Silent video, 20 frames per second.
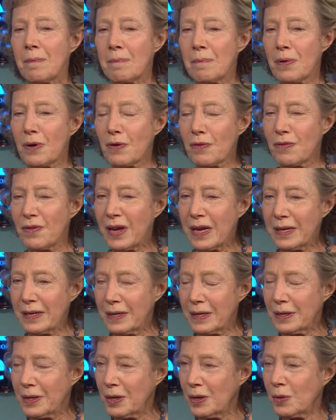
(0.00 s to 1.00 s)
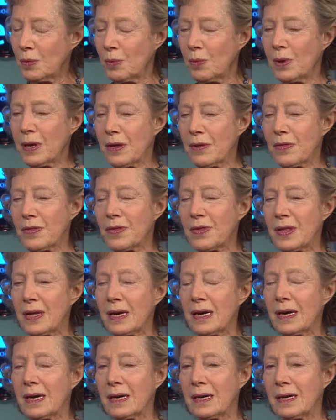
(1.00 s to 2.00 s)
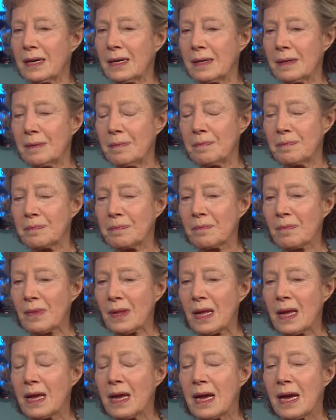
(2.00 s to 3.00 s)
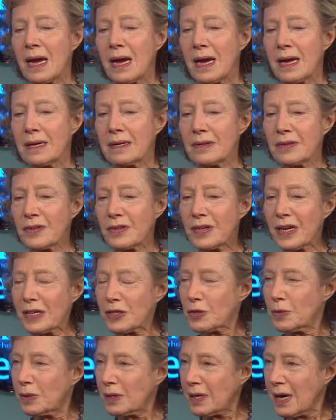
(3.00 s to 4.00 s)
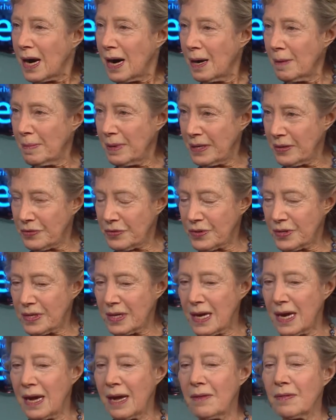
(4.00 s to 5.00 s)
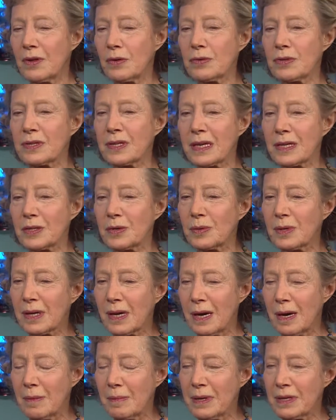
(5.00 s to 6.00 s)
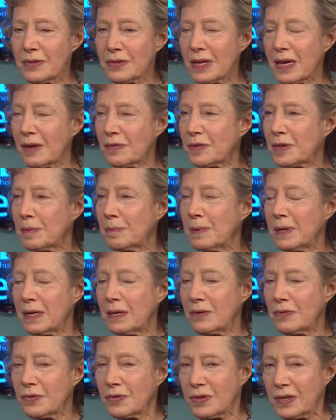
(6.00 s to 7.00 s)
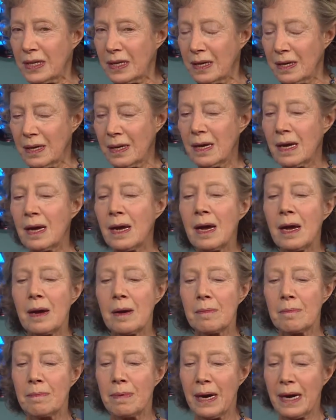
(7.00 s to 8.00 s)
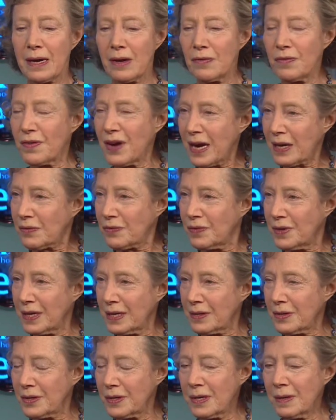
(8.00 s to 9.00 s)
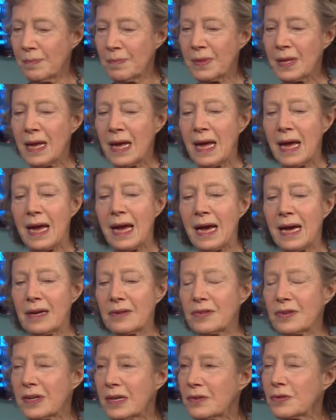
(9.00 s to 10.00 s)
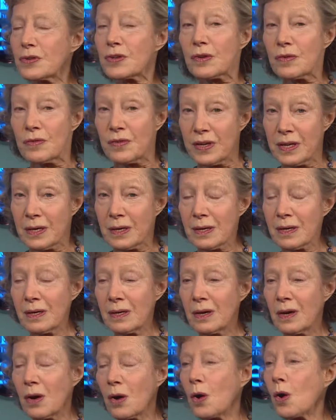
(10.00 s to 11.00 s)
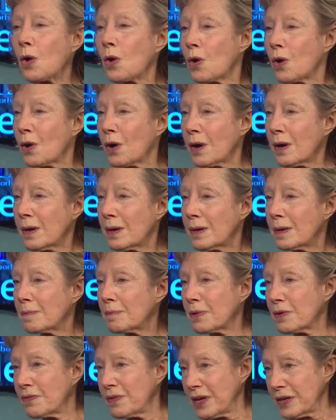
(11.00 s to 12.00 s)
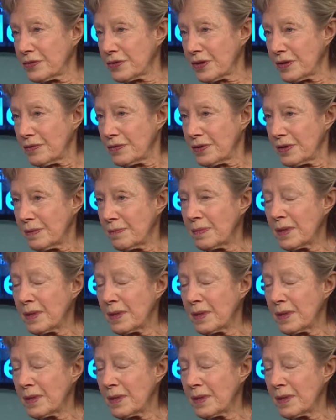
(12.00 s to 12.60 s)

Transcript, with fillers: pervaded with um, sexual comments, and those sexual comments have to be seen by a fact finder as severe or pervasive.